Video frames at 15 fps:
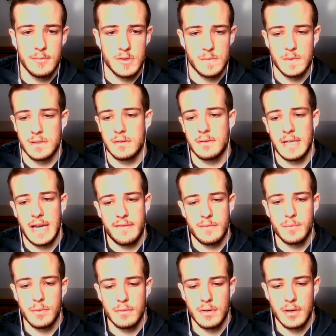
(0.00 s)
was Mr.
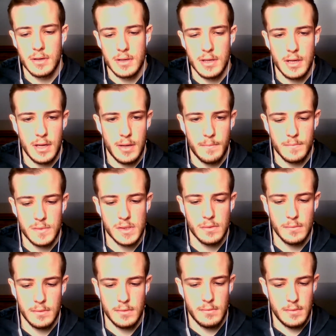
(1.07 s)
Davenport,
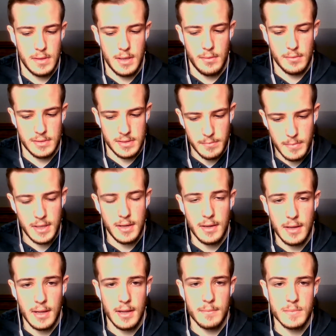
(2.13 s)
so they were submitted,
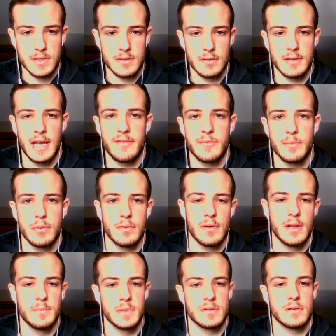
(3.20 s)
and Mr. Davenport
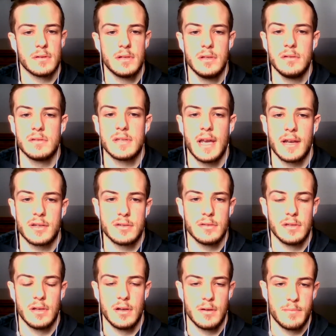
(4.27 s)
and Mr. Hughes
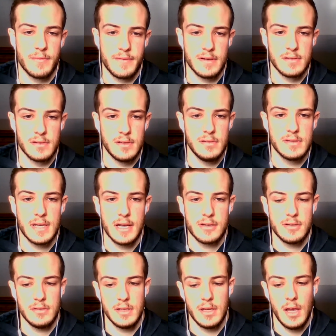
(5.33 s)
or Professor Hughes
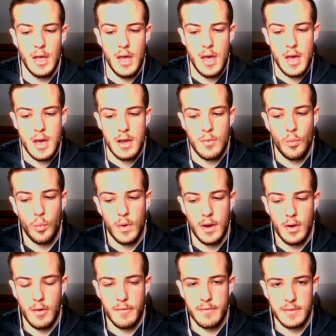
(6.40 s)
actually went
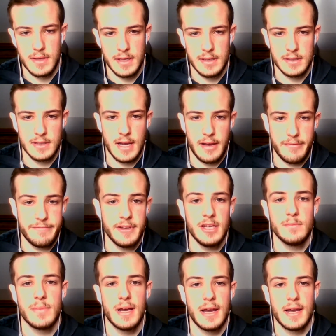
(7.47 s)
over these, got
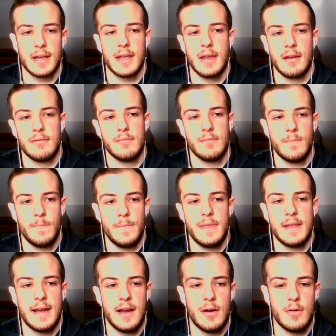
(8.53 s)
feedback, and
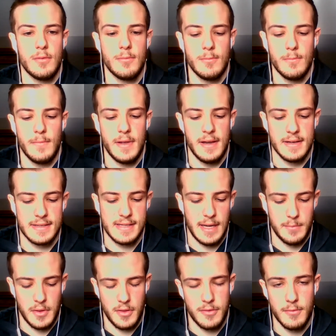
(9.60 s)
now in
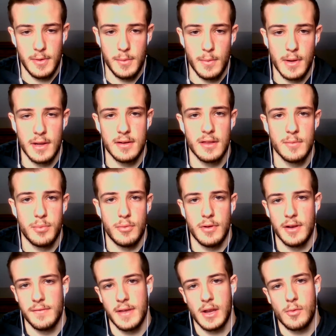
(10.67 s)
assignment 3 we're getting to the point
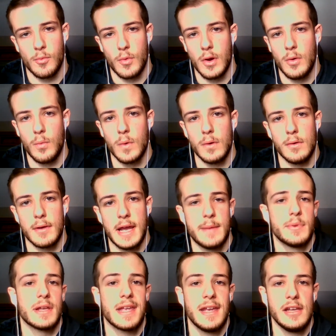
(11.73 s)
of real world
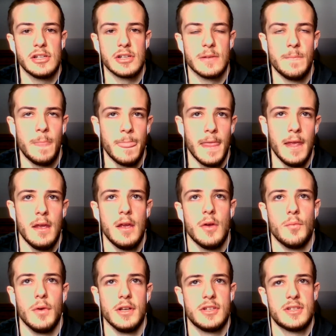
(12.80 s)
application,
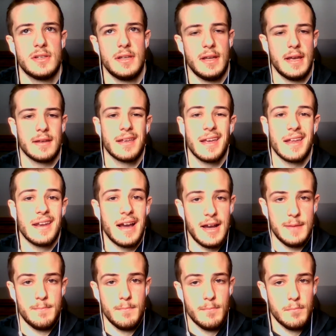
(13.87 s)
which again
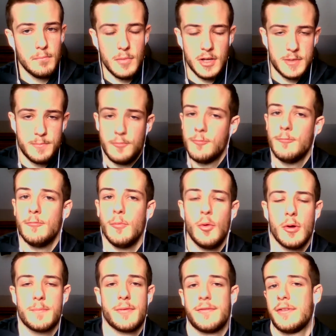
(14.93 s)
I much
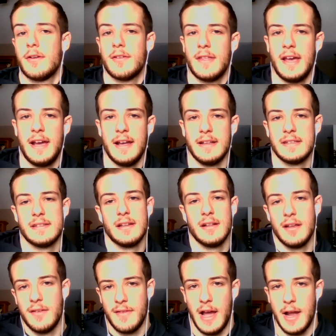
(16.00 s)
more prefer that instead
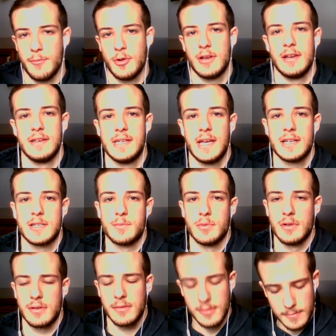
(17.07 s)
of I'm reading a
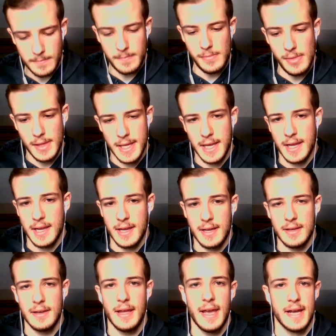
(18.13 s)
textbook
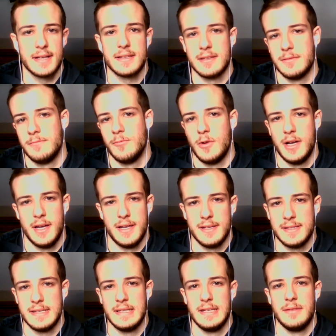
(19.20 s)
and X, Y,
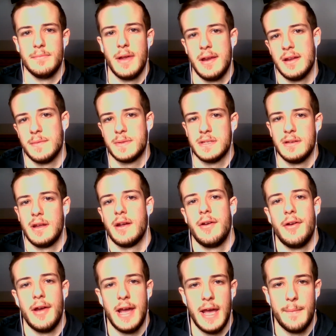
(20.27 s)
Z made up
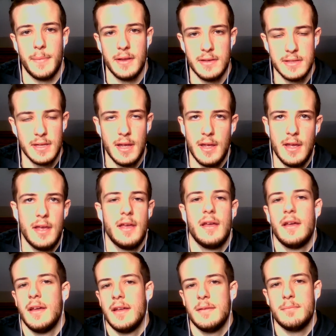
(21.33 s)
scenario happens.
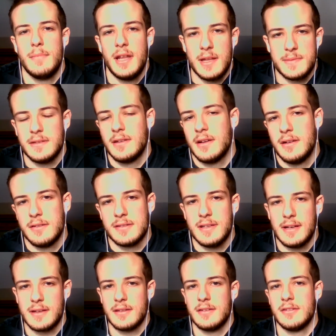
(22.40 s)
Made up scenario is
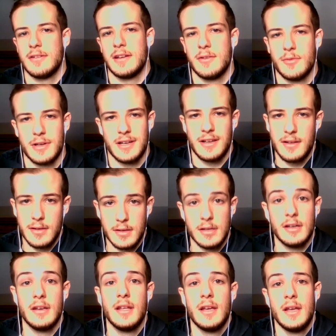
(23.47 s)
not going to do anyone any
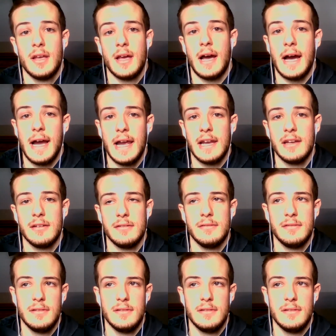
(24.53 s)
good. I